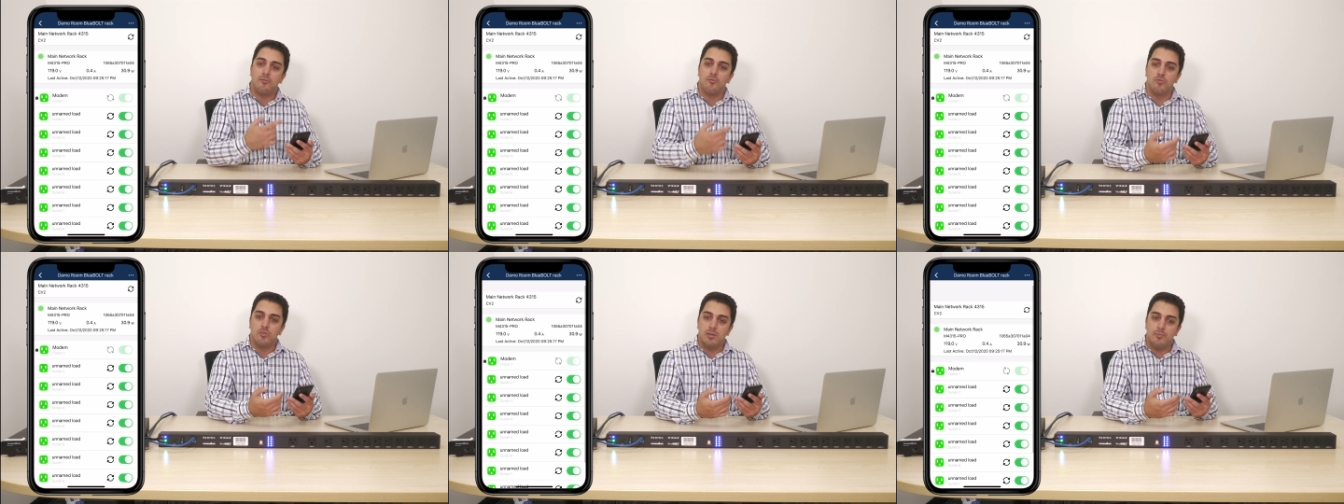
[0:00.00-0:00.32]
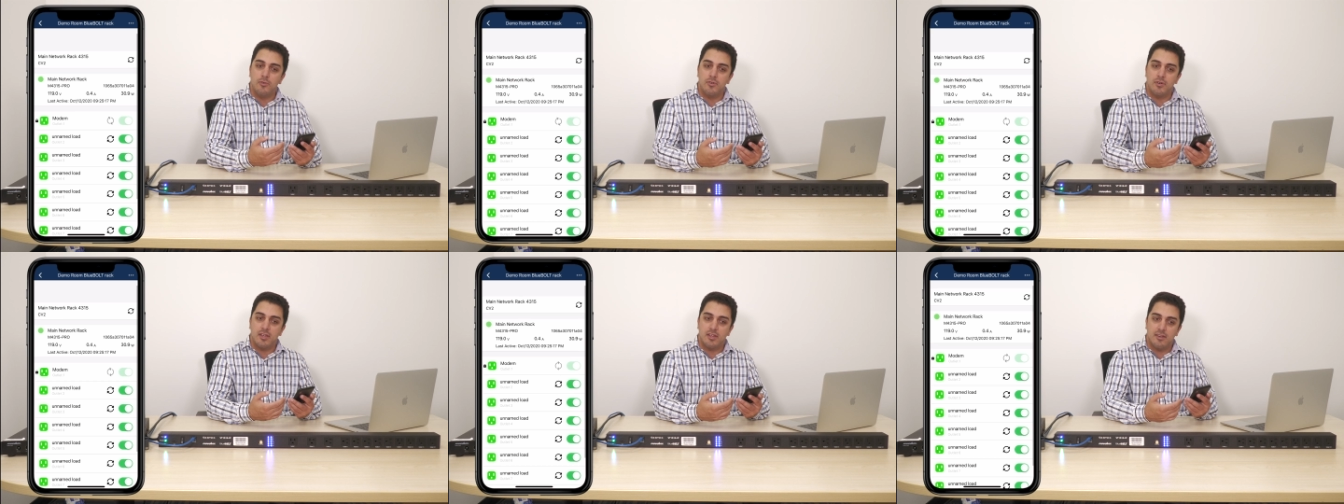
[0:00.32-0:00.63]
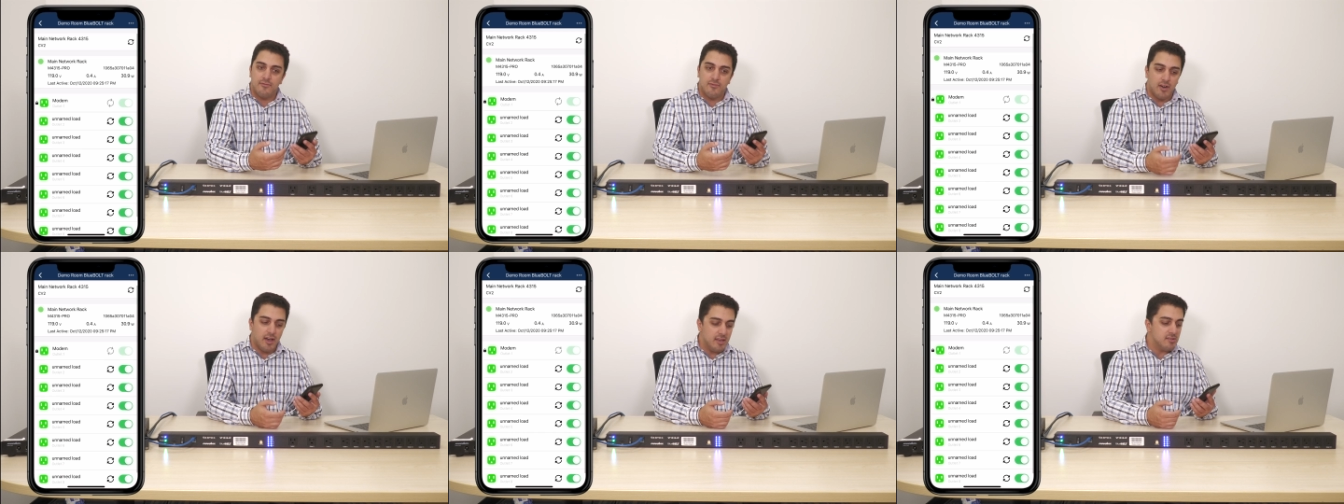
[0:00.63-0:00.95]
rebooting
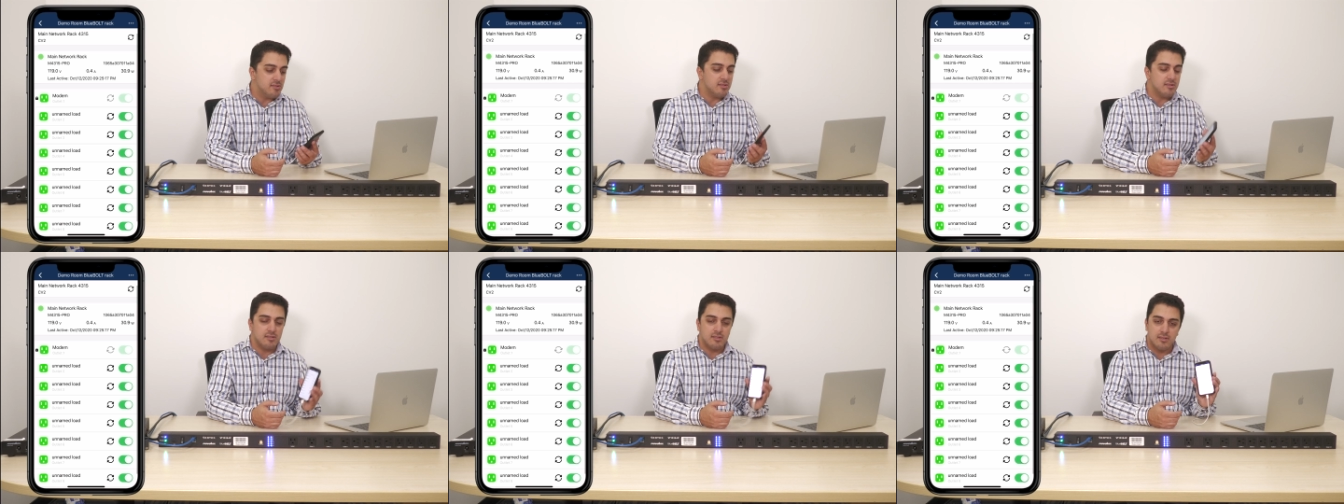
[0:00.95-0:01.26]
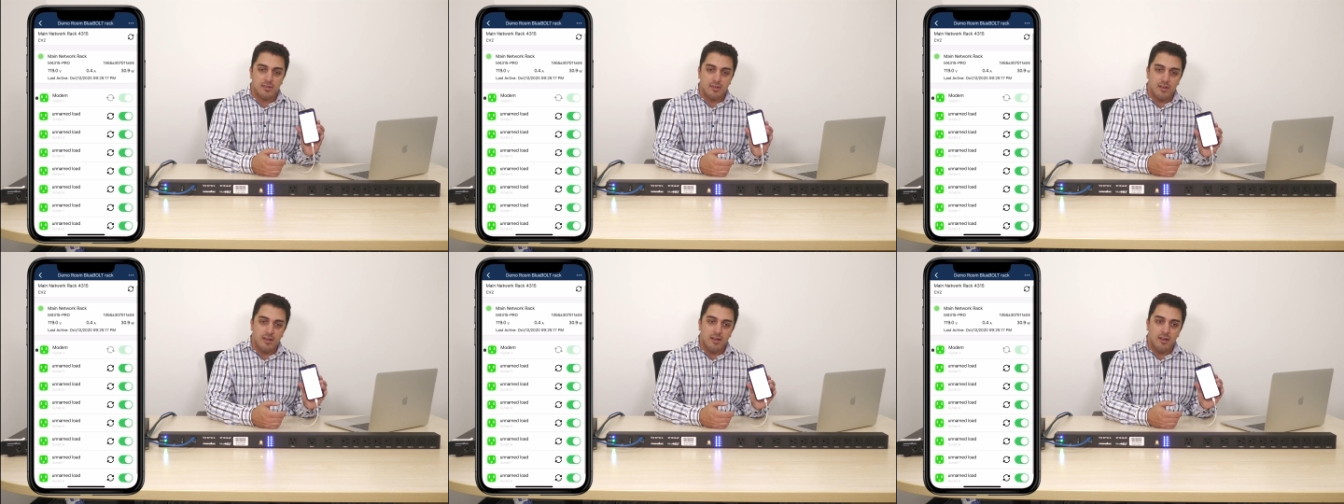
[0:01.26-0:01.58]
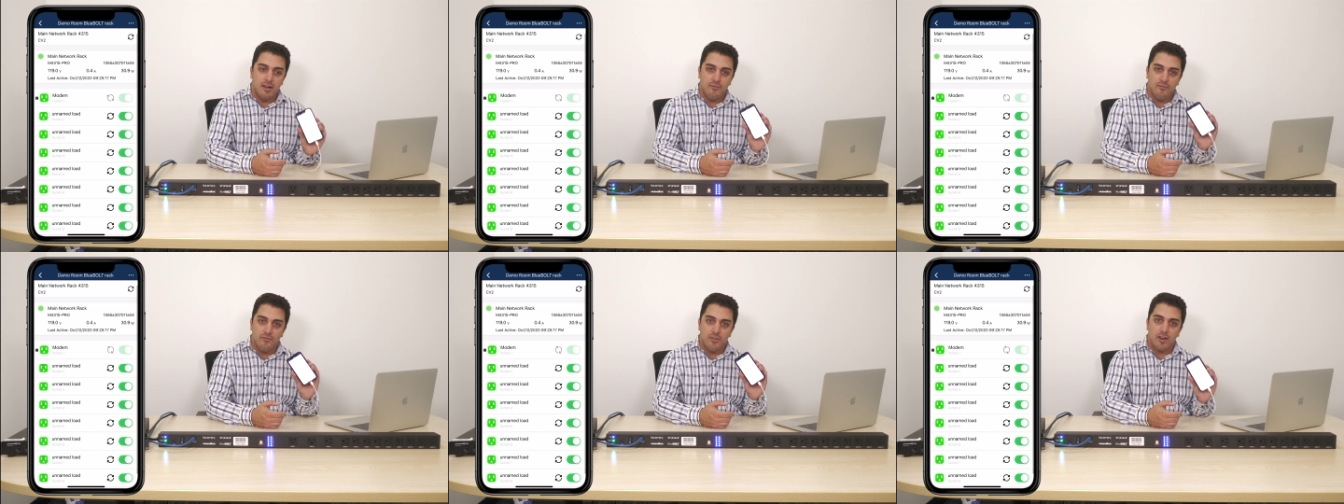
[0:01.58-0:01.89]
devices.
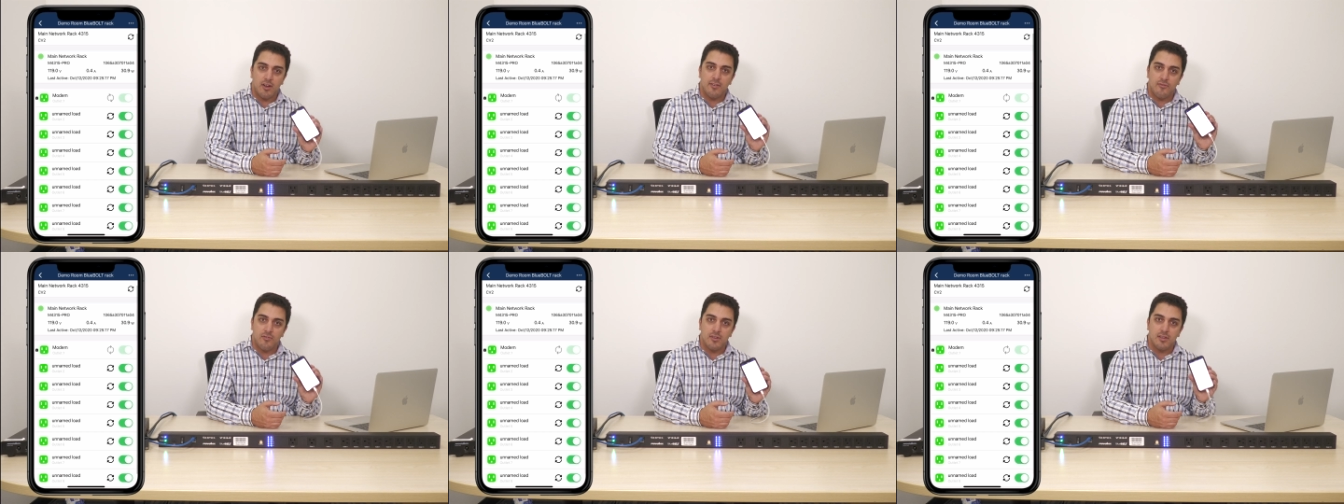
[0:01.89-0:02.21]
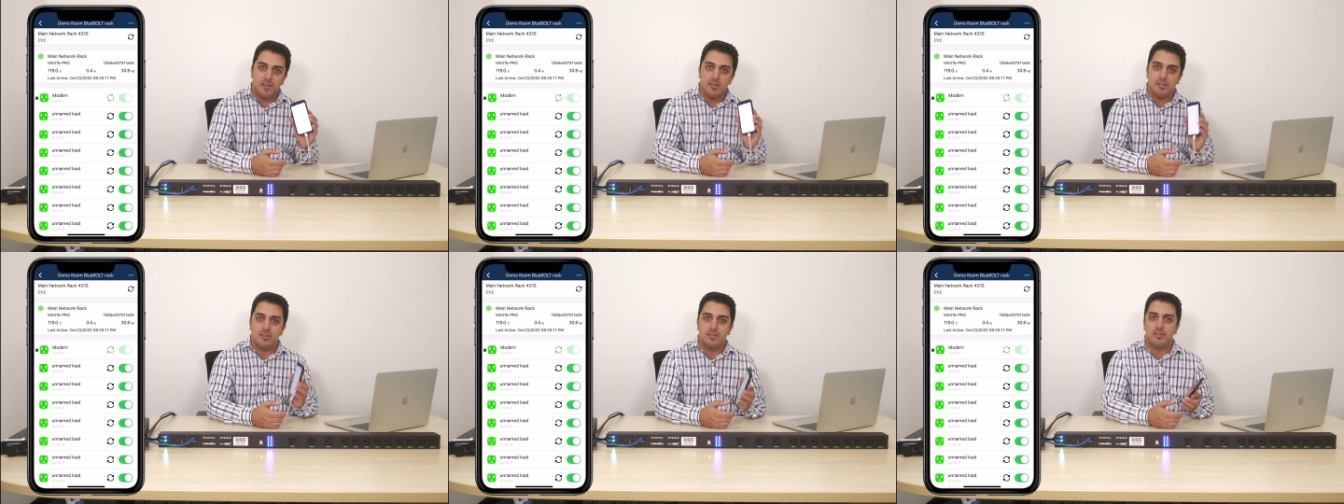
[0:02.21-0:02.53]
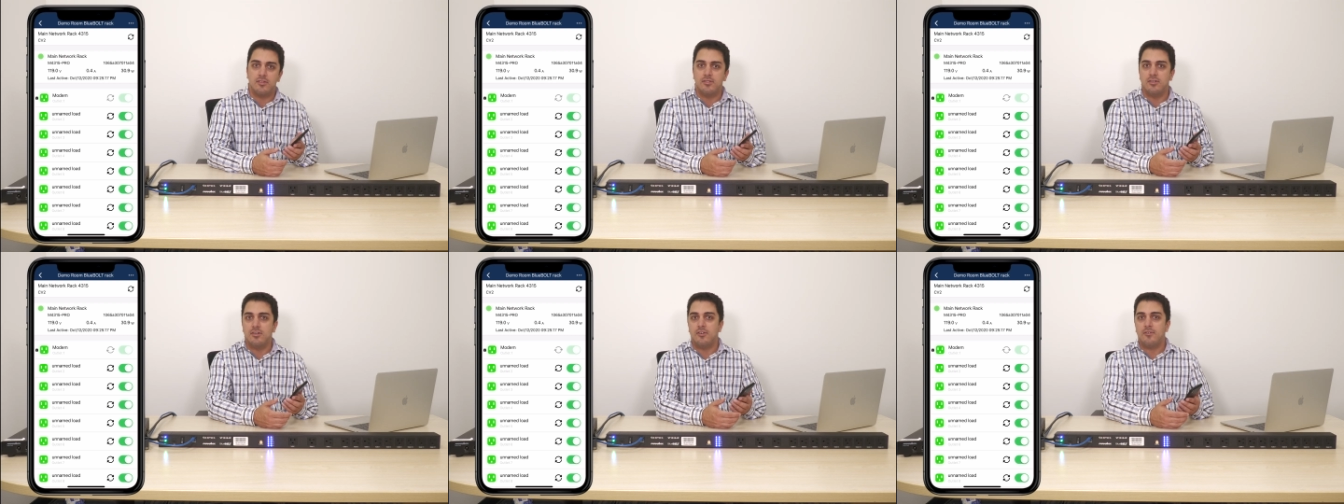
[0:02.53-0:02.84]
Very, very easy
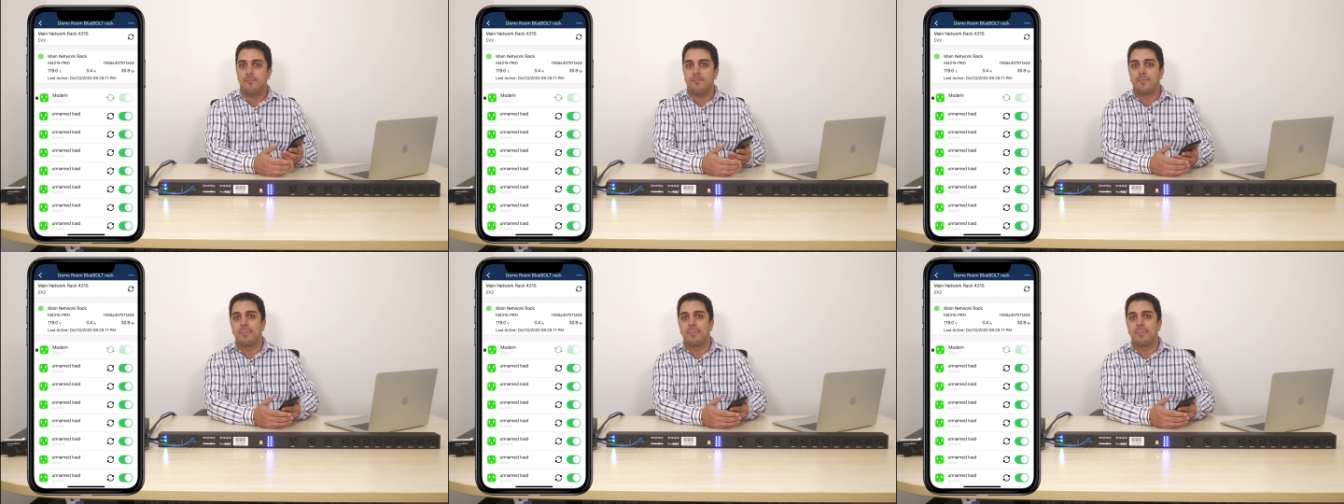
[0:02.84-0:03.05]
to do.